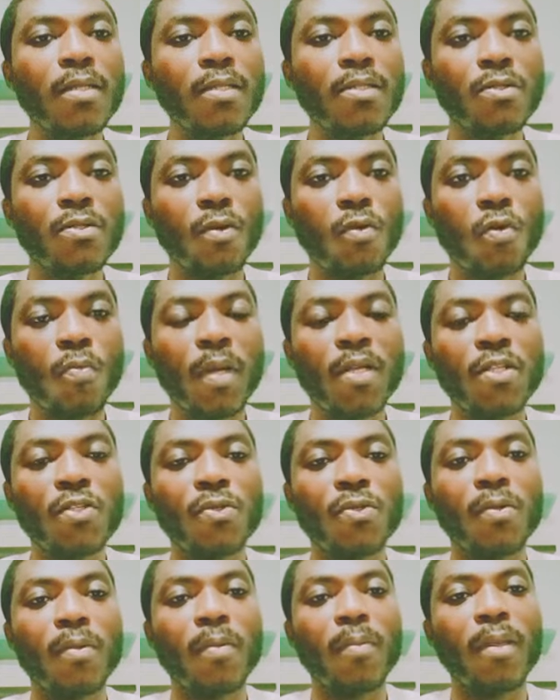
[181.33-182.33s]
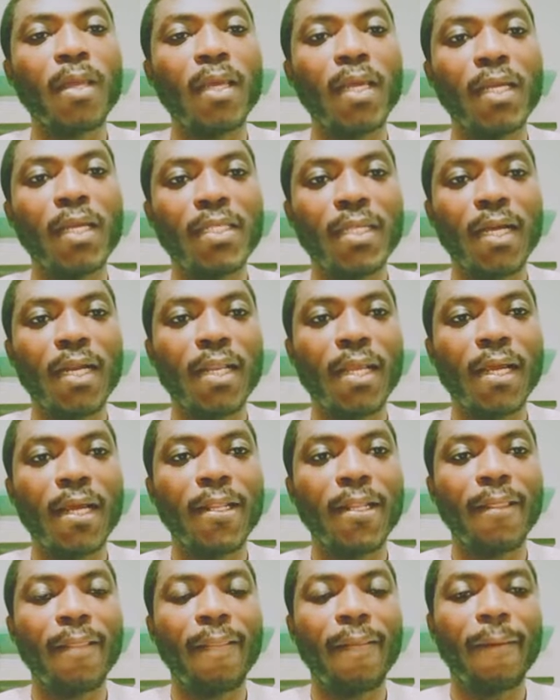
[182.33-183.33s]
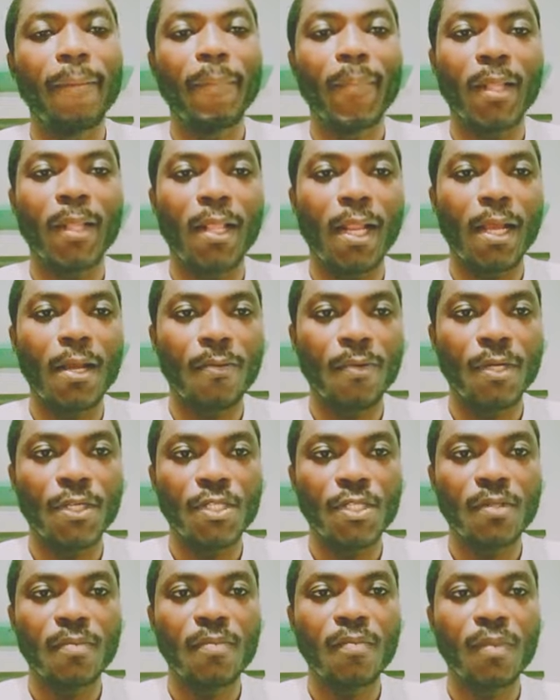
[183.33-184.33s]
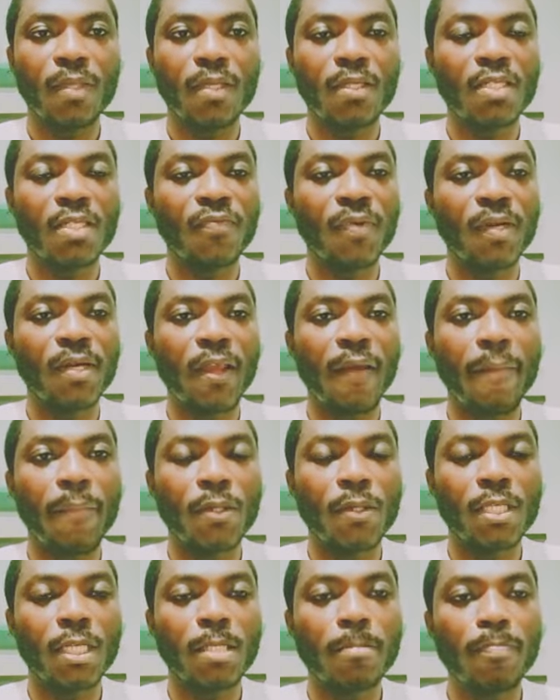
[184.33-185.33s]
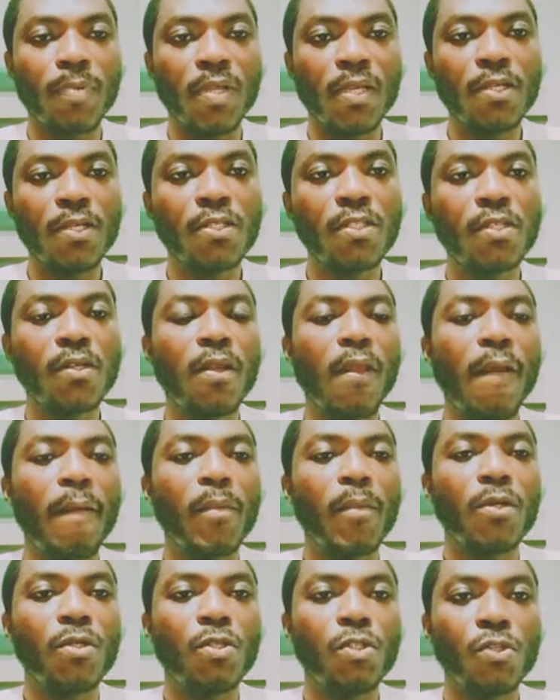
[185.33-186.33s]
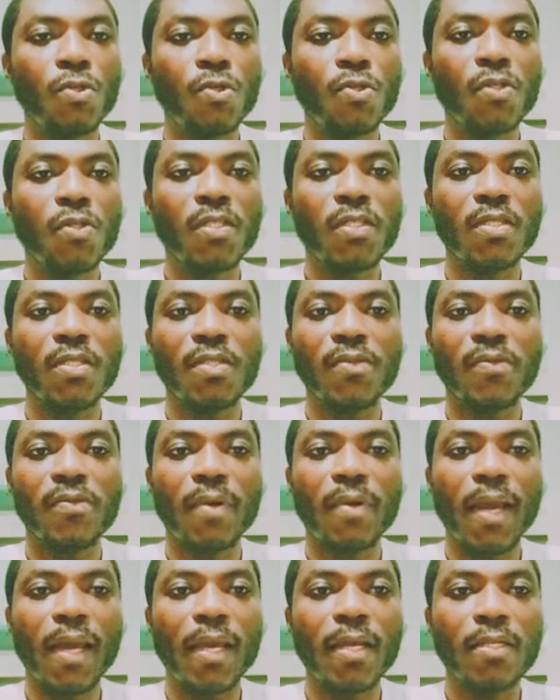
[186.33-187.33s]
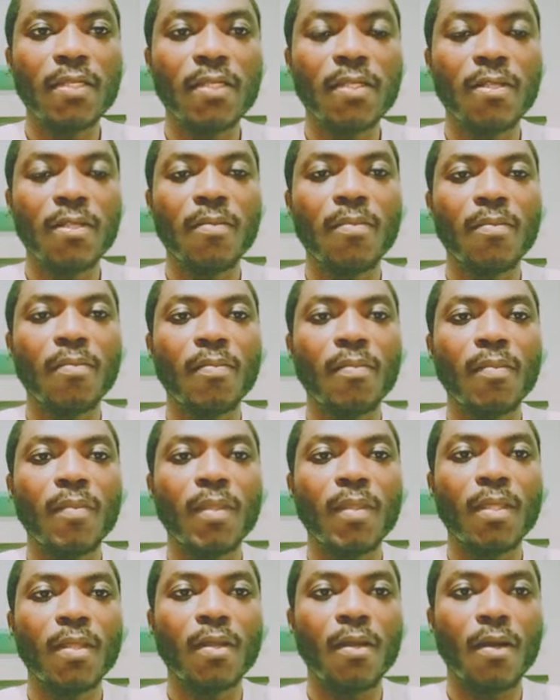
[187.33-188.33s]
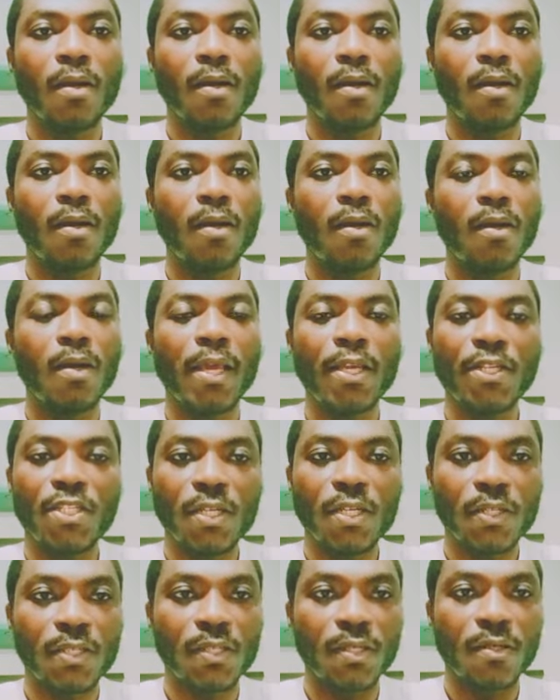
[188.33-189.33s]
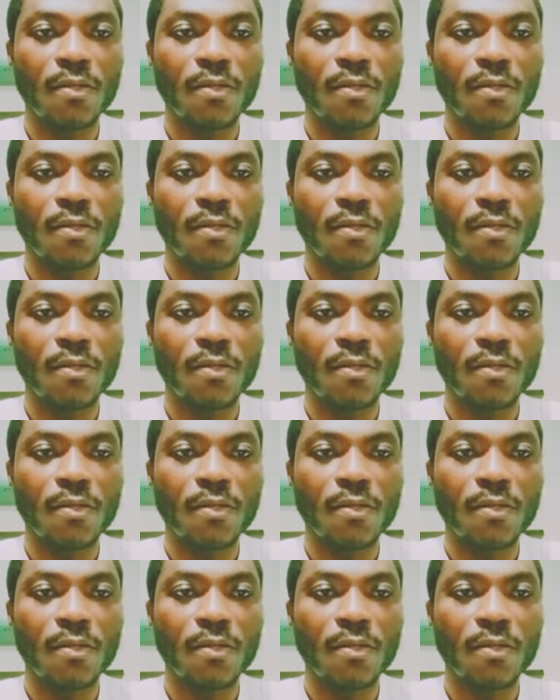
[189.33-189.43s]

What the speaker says: document to Italian language. This is very important. Please use the right agency.